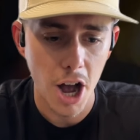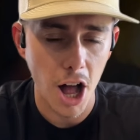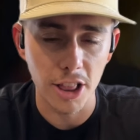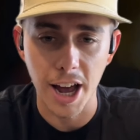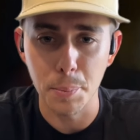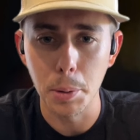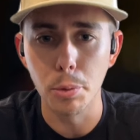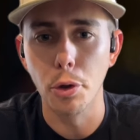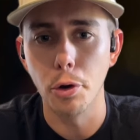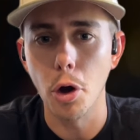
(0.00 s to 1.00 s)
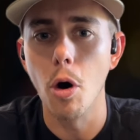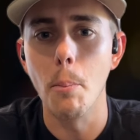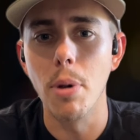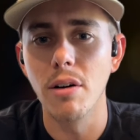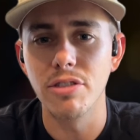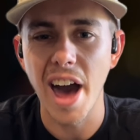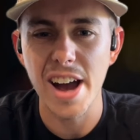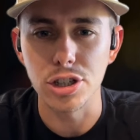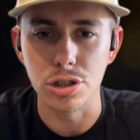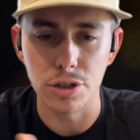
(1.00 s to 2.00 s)
A lot of people don't go above
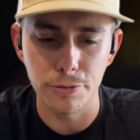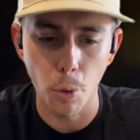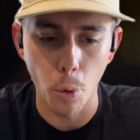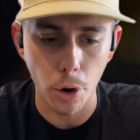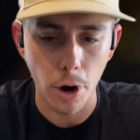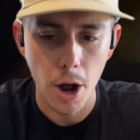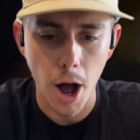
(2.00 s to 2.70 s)
that just for